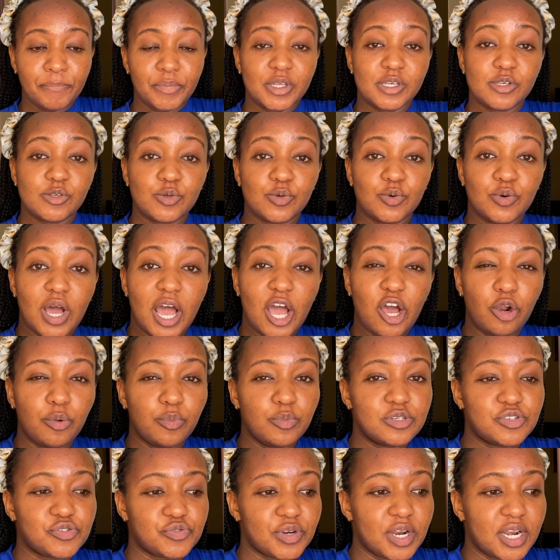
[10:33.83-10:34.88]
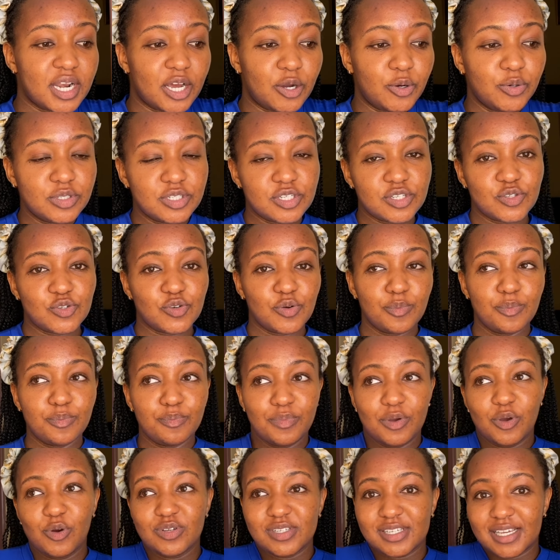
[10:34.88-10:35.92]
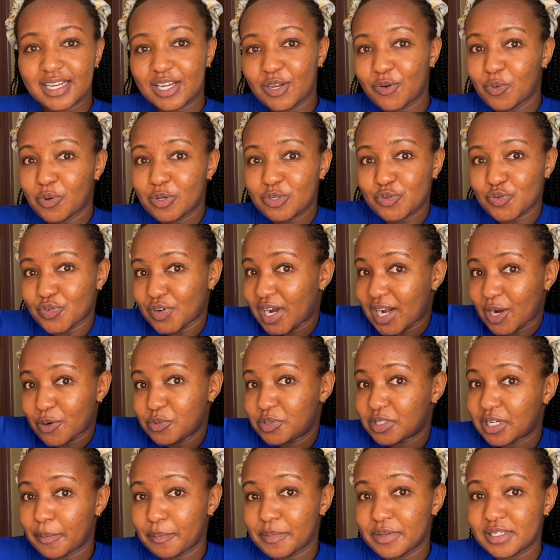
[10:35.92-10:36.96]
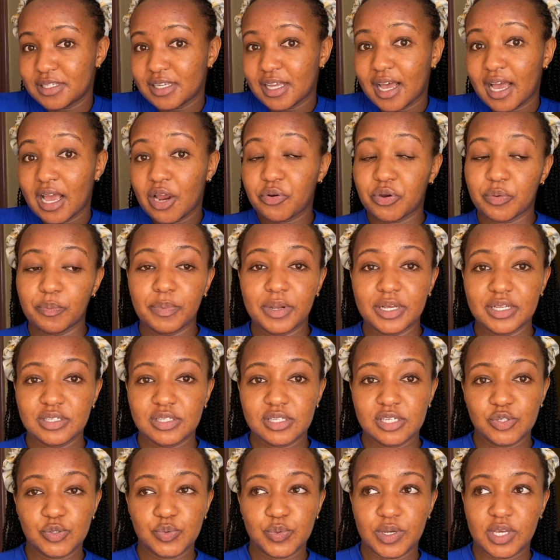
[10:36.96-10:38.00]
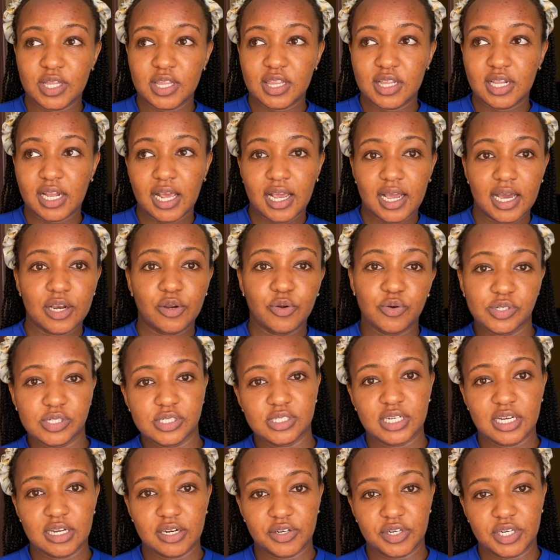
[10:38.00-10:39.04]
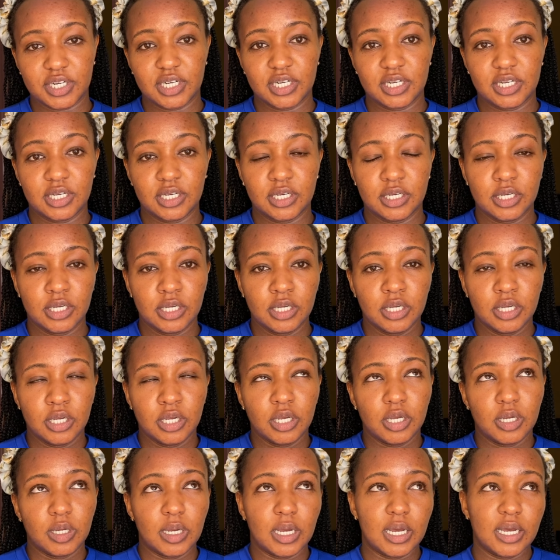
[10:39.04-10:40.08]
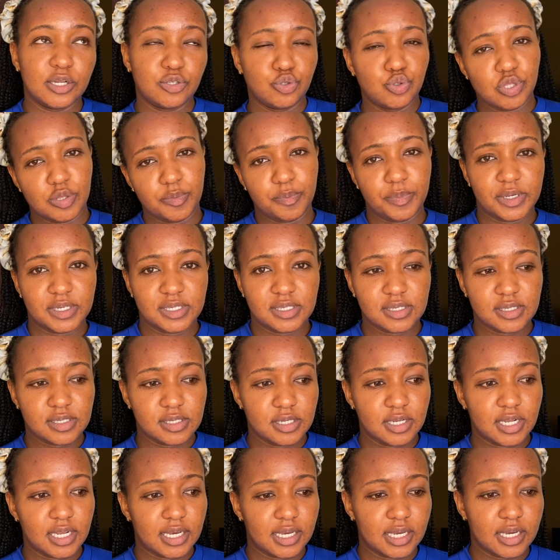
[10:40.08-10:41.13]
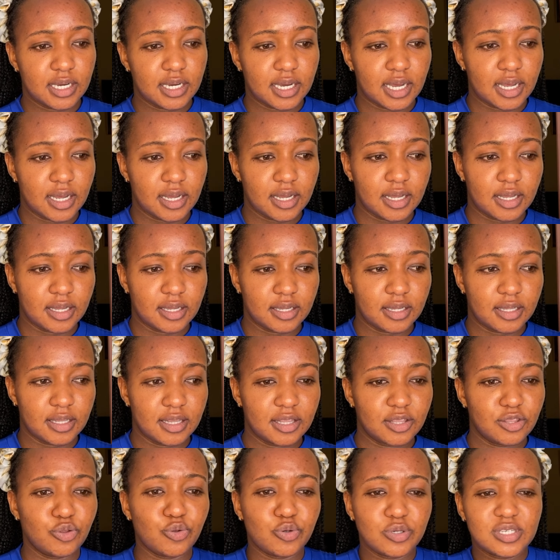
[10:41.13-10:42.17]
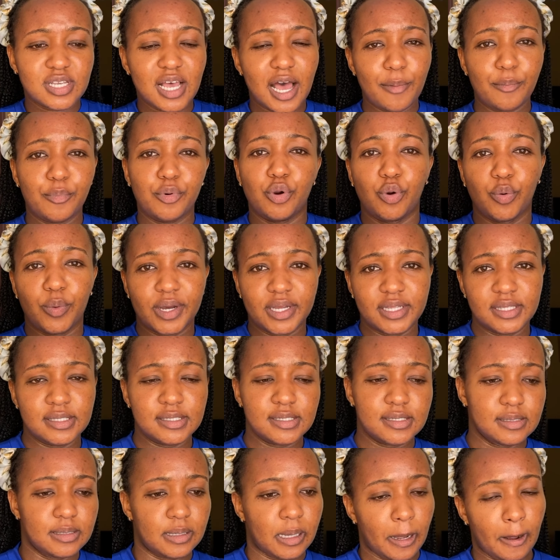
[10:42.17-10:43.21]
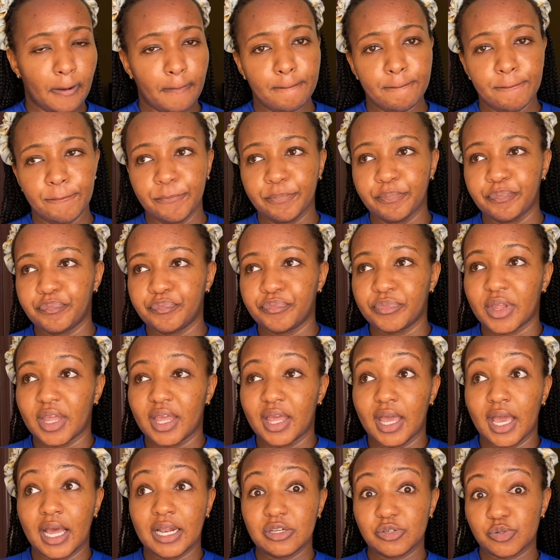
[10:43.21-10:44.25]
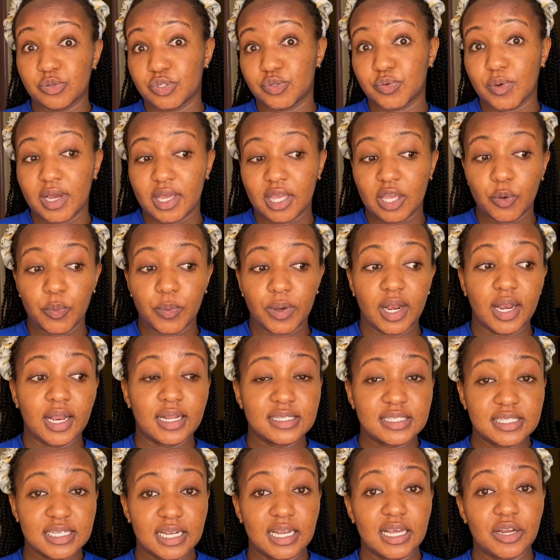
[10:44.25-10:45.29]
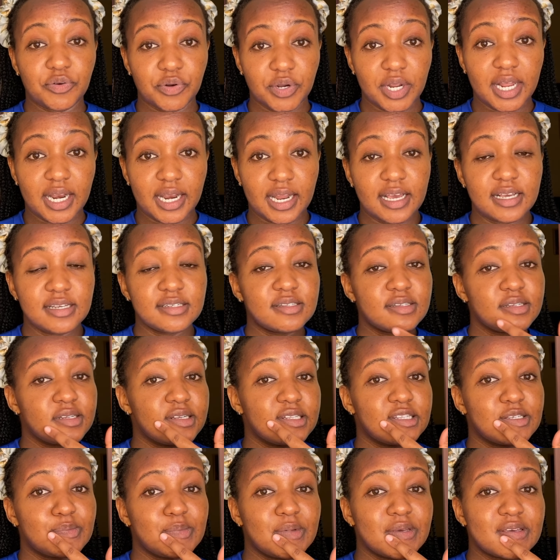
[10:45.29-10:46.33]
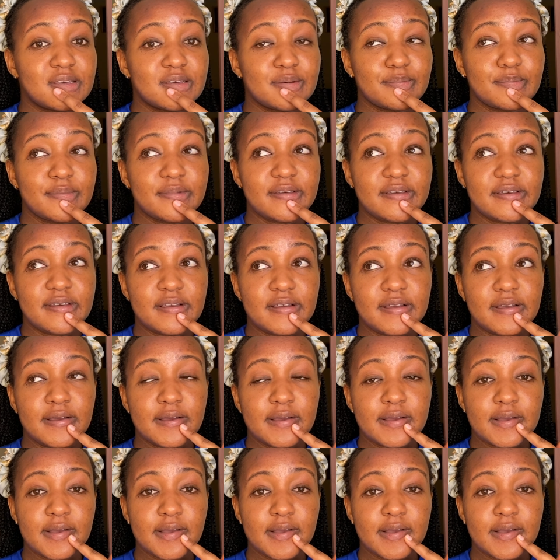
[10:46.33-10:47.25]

So I almost ran out. So because I didn't want to run out, kabisa, I replaced it with like an ordinary toothpaste, like those herbal ones. And it was working well until I realized it's making me,